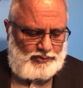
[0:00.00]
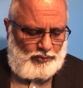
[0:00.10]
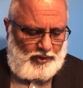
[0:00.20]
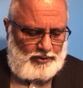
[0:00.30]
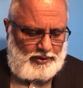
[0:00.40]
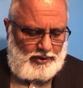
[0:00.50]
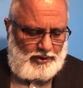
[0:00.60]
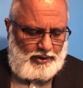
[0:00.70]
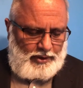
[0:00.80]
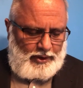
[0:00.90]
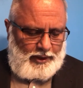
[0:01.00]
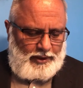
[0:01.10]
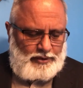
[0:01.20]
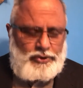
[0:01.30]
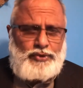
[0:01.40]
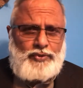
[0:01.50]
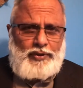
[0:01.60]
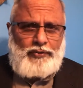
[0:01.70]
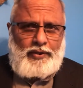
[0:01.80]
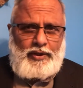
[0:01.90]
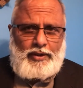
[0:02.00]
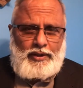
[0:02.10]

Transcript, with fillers: 1 and 2 and 3.